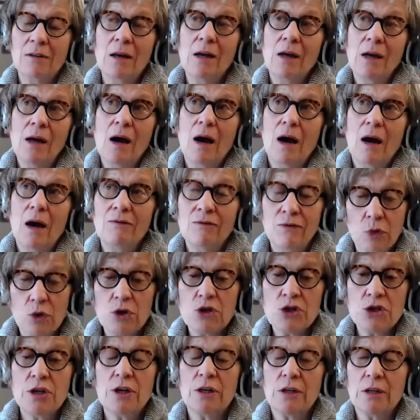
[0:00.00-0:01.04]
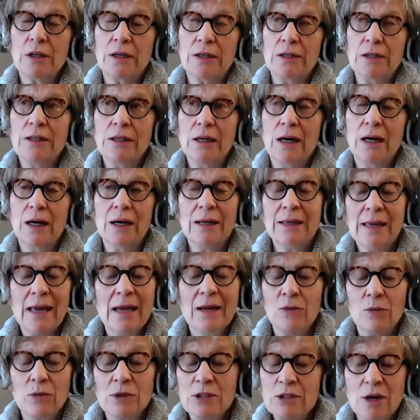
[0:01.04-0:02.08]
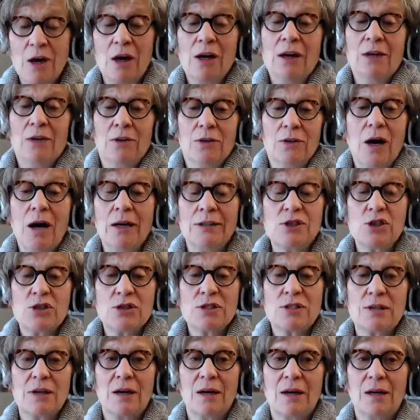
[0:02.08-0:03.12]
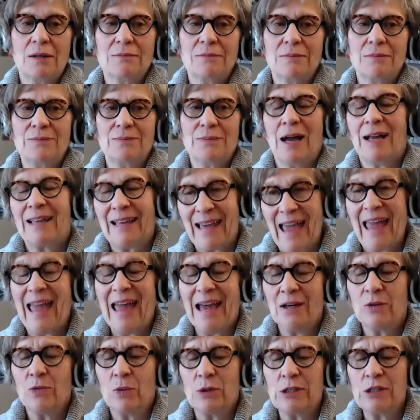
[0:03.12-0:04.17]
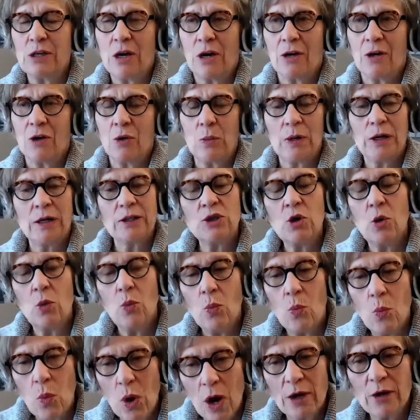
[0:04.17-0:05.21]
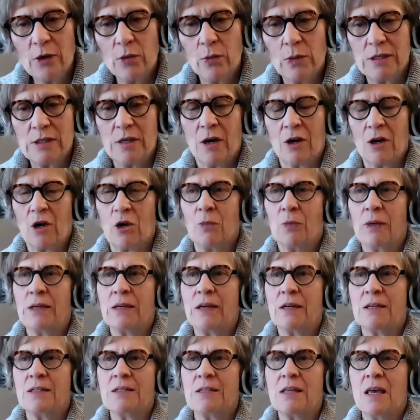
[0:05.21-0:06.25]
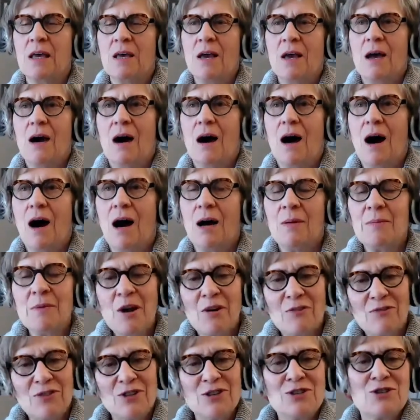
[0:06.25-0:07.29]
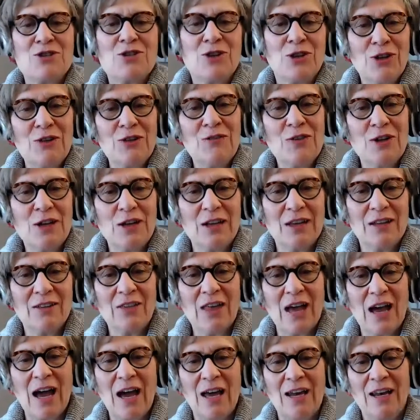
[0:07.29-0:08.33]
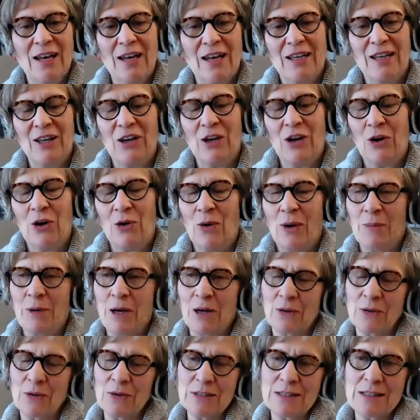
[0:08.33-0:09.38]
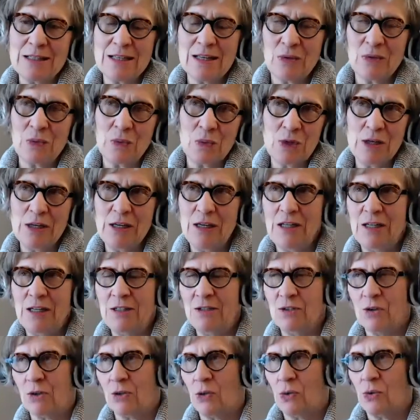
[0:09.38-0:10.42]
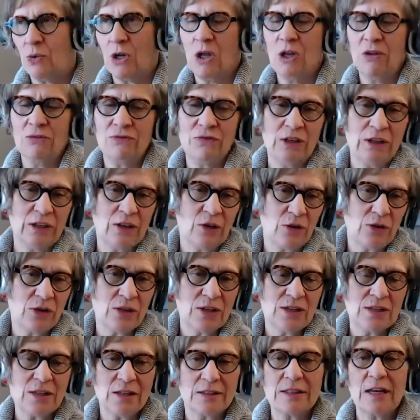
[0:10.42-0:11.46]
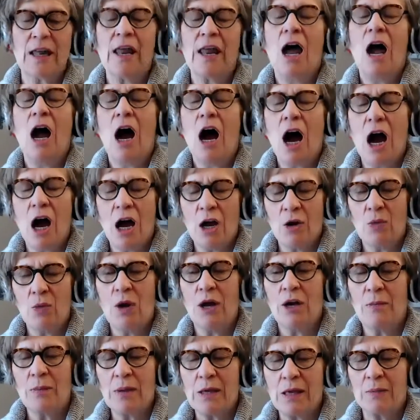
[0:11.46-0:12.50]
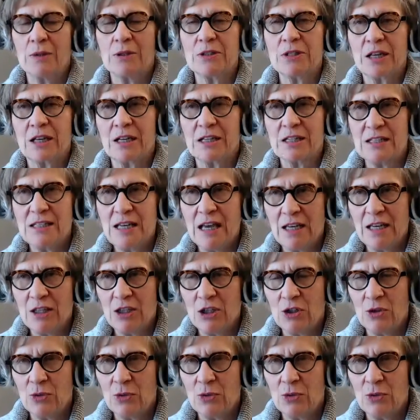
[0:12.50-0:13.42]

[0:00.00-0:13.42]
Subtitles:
unfortunately, I can't retire. I can retire, but I don't want to retire because I'm not finished living that, I'm not going to sit and read or go golfing or things like that. I want to be able to continue